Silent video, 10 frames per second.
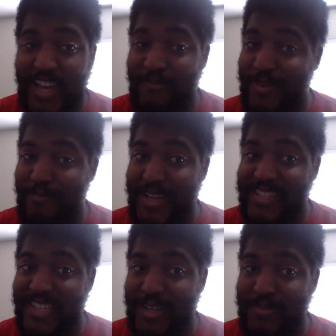I've been
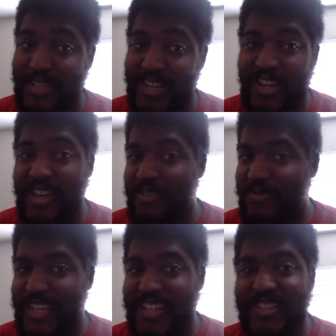messing up today,
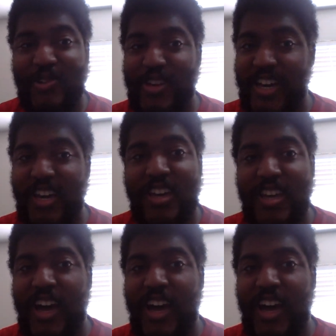but that's okay.